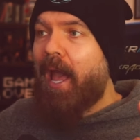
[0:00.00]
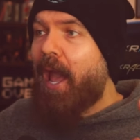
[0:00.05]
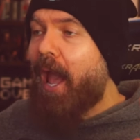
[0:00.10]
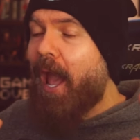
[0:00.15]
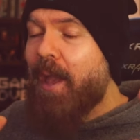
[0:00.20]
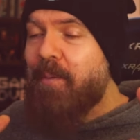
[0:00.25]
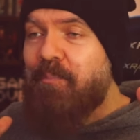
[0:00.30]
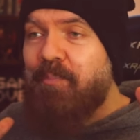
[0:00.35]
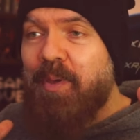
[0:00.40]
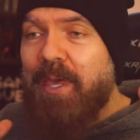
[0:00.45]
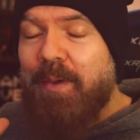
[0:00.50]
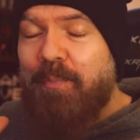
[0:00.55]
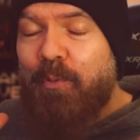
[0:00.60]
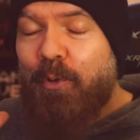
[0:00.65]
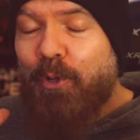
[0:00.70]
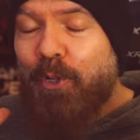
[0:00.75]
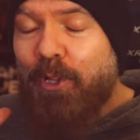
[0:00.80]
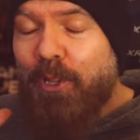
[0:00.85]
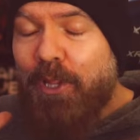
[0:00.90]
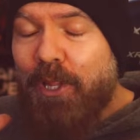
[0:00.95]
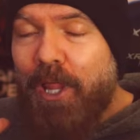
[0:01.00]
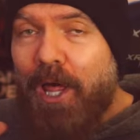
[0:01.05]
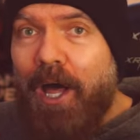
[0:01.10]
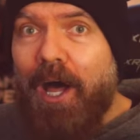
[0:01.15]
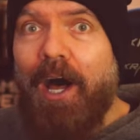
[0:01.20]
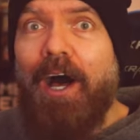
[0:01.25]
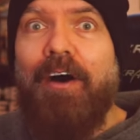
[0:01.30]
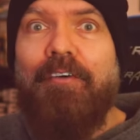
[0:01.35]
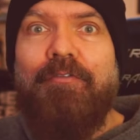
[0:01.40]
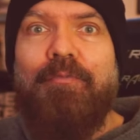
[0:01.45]
And people
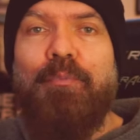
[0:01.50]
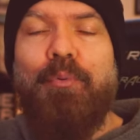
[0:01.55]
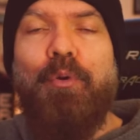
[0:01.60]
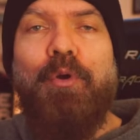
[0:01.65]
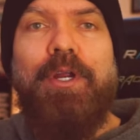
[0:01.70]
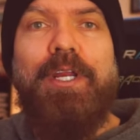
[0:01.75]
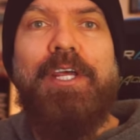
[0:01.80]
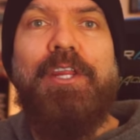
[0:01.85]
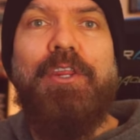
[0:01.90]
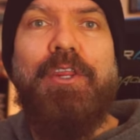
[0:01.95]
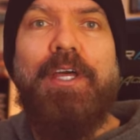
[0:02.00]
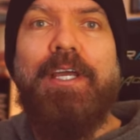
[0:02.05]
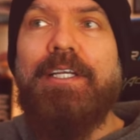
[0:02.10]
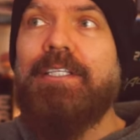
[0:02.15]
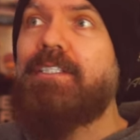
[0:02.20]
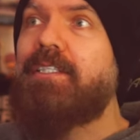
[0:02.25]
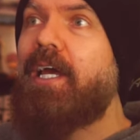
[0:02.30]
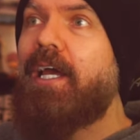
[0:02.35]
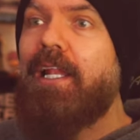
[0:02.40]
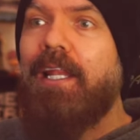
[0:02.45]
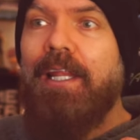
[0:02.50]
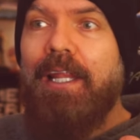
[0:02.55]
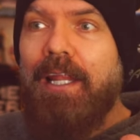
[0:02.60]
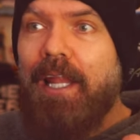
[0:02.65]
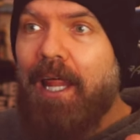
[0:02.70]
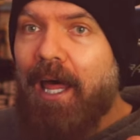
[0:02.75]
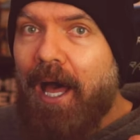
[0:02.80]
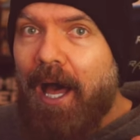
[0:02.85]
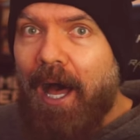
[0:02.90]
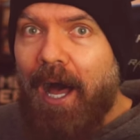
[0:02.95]
love pretty things. They
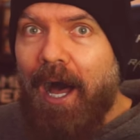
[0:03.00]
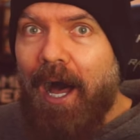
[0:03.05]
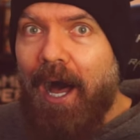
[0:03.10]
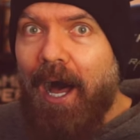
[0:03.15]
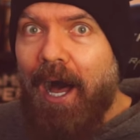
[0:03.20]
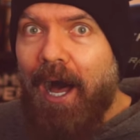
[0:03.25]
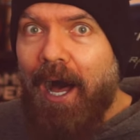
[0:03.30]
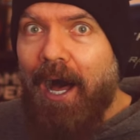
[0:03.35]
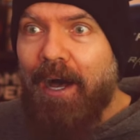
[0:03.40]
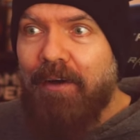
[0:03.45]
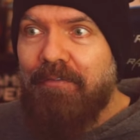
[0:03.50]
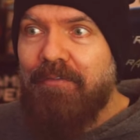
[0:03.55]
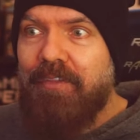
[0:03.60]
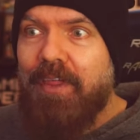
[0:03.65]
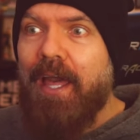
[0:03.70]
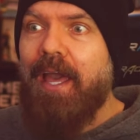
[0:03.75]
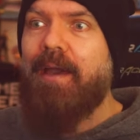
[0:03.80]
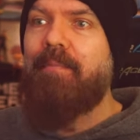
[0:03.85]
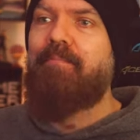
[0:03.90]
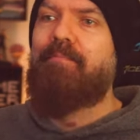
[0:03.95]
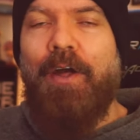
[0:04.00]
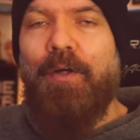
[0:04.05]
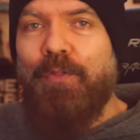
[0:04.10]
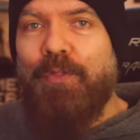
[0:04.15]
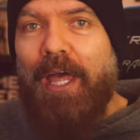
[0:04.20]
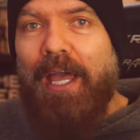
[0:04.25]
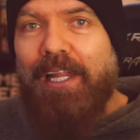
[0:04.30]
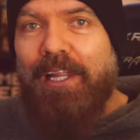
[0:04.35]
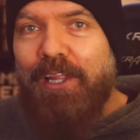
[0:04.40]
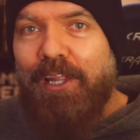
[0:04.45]
love them.
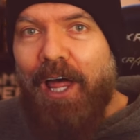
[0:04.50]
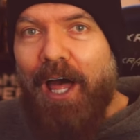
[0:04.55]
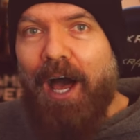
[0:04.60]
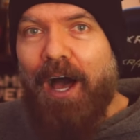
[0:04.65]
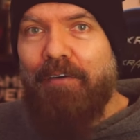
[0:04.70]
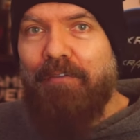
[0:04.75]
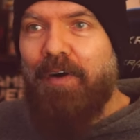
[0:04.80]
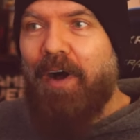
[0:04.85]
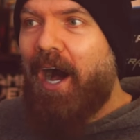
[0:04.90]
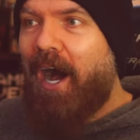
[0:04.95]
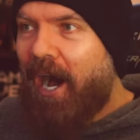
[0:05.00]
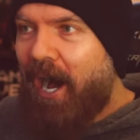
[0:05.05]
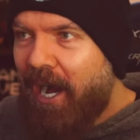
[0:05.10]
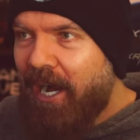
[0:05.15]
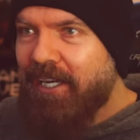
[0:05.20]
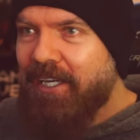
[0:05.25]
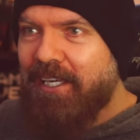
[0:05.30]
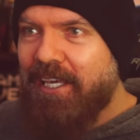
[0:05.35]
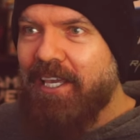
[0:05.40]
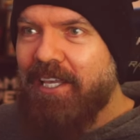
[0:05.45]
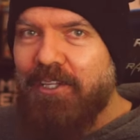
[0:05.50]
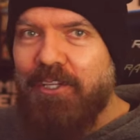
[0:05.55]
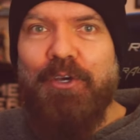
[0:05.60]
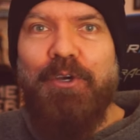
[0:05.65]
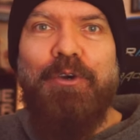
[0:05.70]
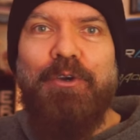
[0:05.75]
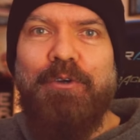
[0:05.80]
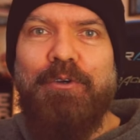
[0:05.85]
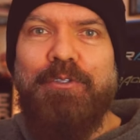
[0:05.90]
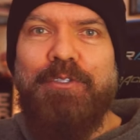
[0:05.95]
They love hunky
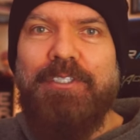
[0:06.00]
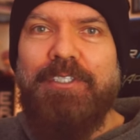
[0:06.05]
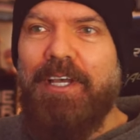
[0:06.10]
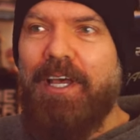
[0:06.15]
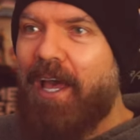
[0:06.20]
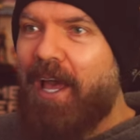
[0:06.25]
dudes